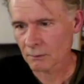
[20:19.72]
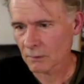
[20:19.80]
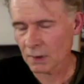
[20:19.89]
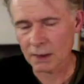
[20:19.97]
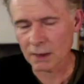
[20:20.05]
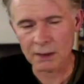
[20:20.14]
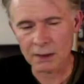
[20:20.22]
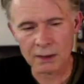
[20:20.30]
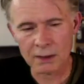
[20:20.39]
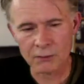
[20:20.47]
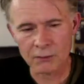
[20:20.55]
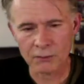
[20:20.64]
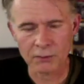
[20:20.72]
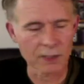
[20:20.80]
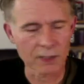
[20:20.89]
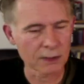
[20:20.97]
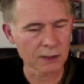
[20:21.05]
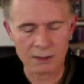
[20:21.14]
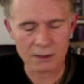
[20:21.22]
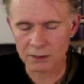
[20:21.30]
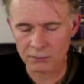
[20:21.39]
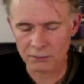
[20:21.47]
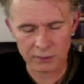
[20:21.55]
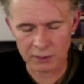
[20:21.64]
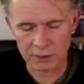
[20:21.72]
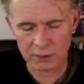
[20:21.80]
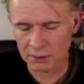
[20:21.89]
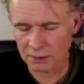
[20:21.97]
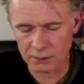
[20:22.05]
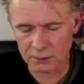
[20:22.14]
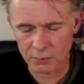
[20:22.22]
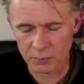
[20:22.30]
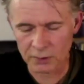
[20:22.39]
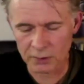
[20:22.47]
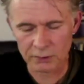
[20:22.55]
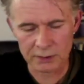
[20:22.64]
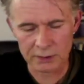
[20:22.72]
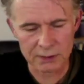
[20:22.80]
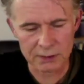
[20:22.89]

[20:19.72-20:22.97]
And if there is a difficult experience,